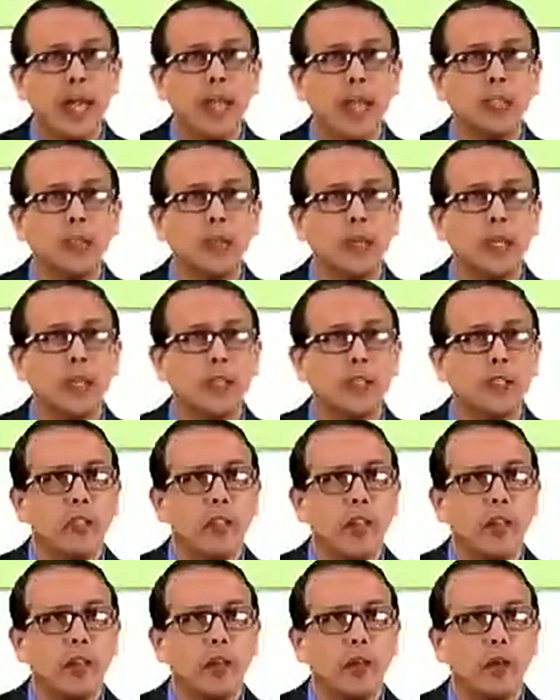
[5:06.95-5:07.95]
and students,
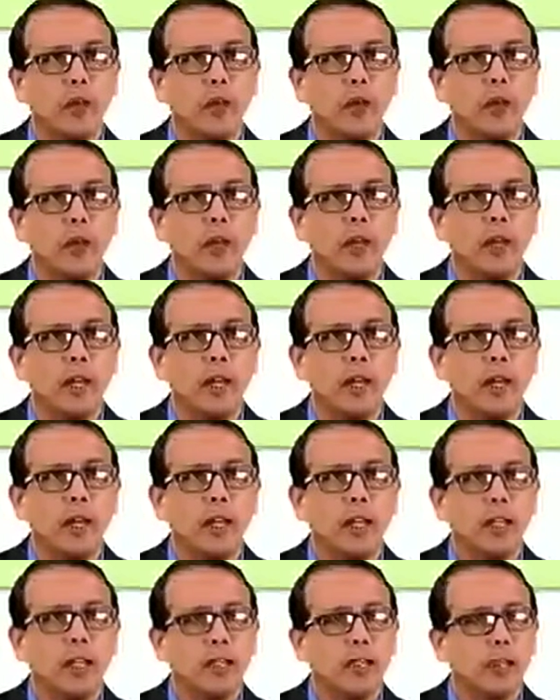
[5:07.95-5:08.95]
therefore
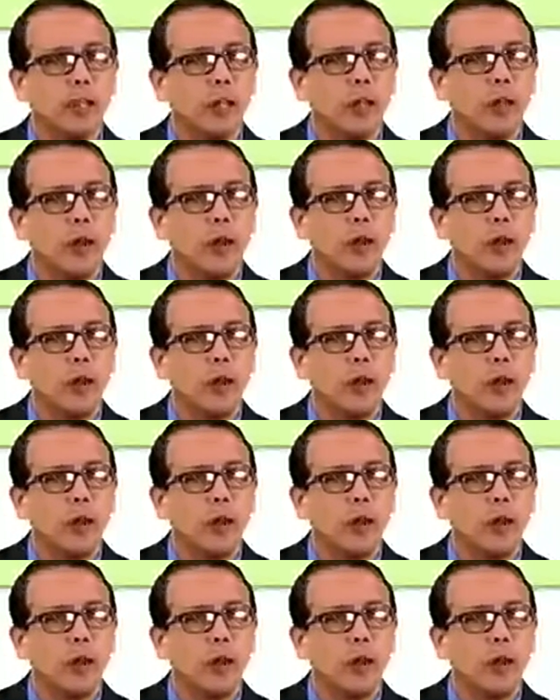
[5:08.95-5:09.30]
it is